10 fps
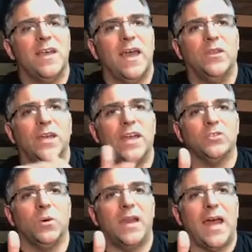And then guess
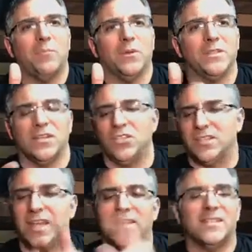what happens? I just
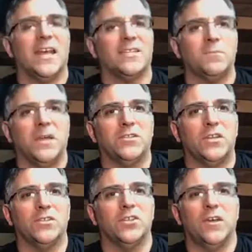get a text
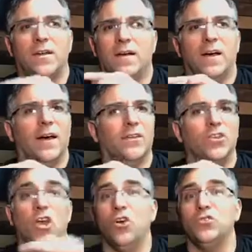message,
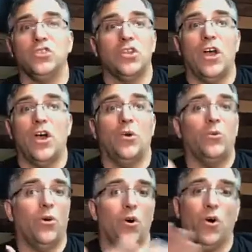no
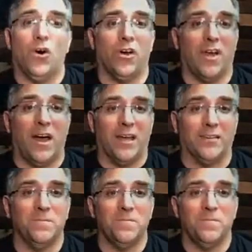snow, all gone.
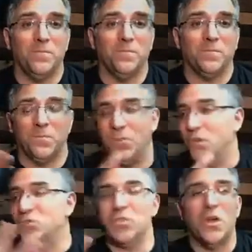
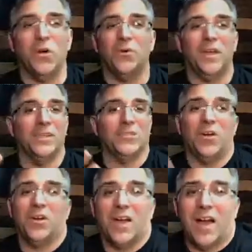No snow, it's
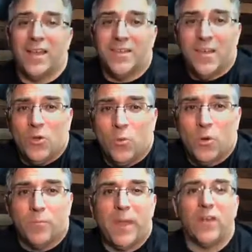all gone.
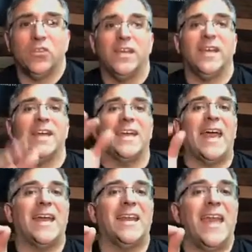We're barely gonna
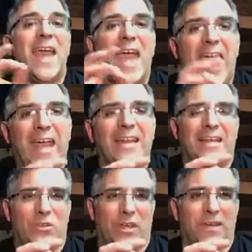get
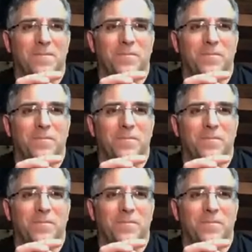anything.